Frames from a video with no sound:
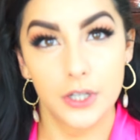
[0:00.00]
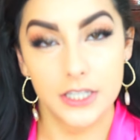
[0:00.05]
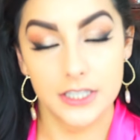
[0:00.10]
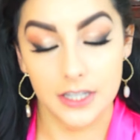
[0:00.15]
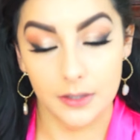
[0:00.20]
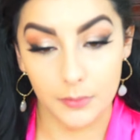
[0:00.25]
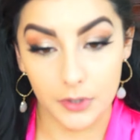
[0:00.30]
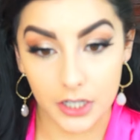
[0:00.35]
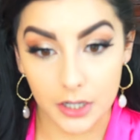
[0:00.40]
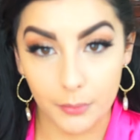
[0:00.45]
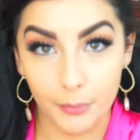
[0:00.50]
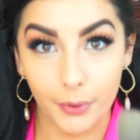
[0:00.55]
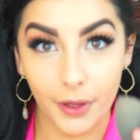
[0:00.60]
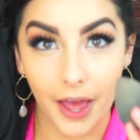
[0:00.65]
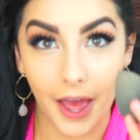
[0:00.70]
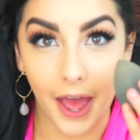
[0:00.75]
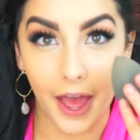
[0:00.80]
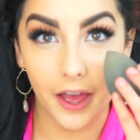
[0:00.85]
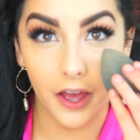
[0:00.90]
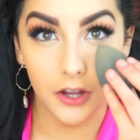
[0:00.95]
is I'm going to
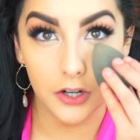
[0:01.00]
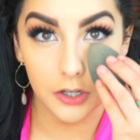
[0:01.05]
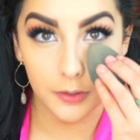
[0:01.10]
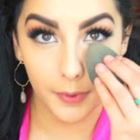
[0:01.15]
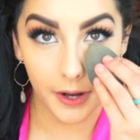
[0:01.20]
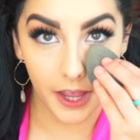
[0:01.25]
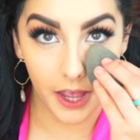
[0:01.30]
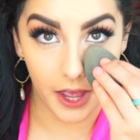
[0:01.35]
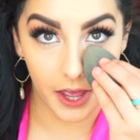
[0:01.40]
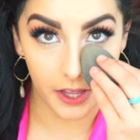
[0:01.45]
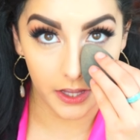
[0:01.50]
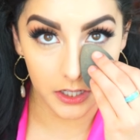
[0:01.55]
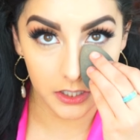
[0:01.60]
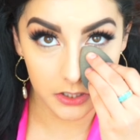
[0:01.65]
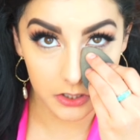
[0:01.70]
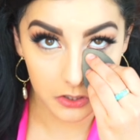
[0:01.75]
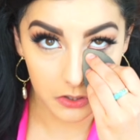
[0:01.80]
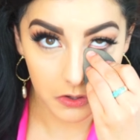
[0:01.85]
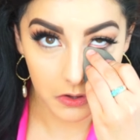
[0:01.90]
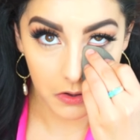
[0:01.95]
pat under my
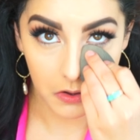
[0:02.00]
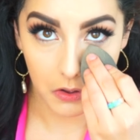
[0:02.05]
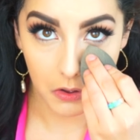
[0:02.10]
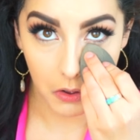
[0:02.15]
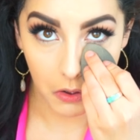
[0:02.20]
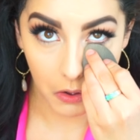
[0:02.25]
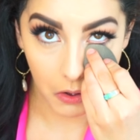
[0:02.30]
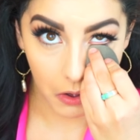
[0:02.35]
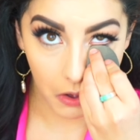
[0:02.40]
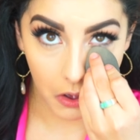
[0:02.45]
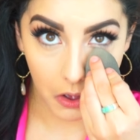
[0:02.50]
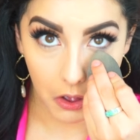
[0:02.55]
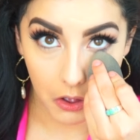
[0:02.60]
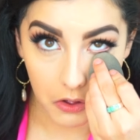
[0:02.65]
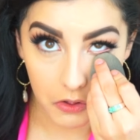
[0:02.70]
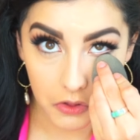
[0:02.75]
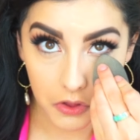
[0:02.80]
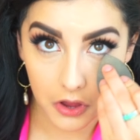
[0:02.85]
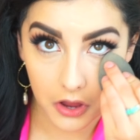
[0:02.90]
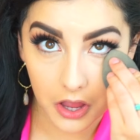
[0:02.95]
eyes
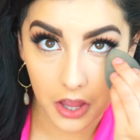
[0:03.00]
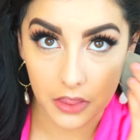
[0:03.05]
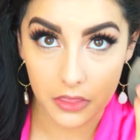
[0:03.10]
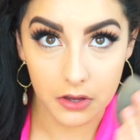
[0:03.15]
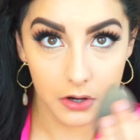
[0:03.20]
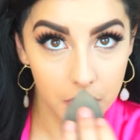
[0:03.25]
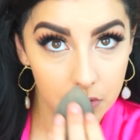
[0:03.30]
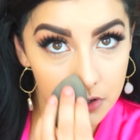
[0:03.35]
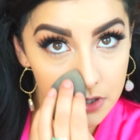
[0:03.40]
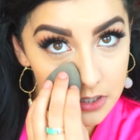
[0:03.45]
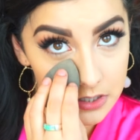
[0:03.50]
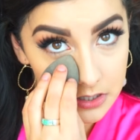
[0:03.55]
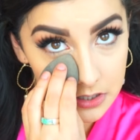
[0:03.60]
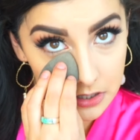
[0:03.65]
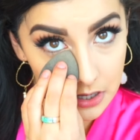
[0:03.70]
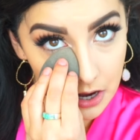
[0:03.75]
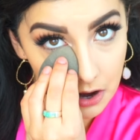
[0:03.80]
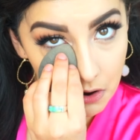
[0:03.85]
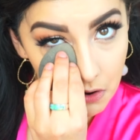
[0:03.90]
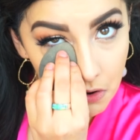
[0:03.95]
to get the creases
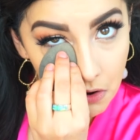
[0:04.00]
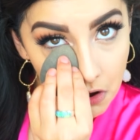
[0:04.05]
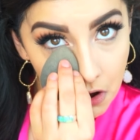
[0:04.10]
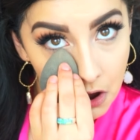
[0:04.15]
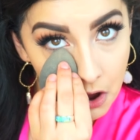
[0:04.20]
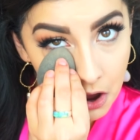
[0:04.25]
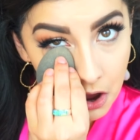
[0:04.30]
out.